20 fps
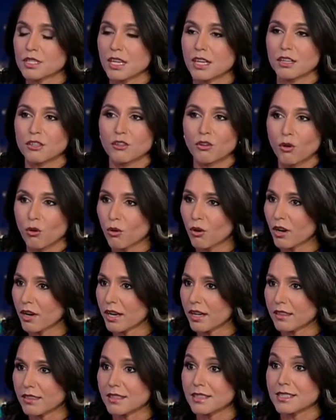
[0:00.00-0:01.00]

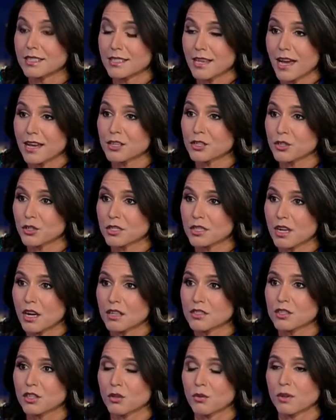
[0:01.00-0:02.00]
ignoring the disastrous
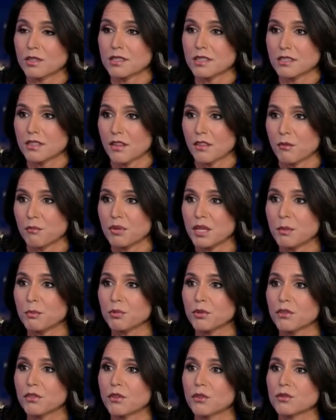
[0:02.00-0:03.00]
consequences on the people
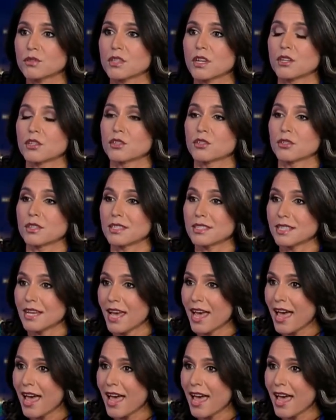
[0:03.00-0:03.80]
in those countries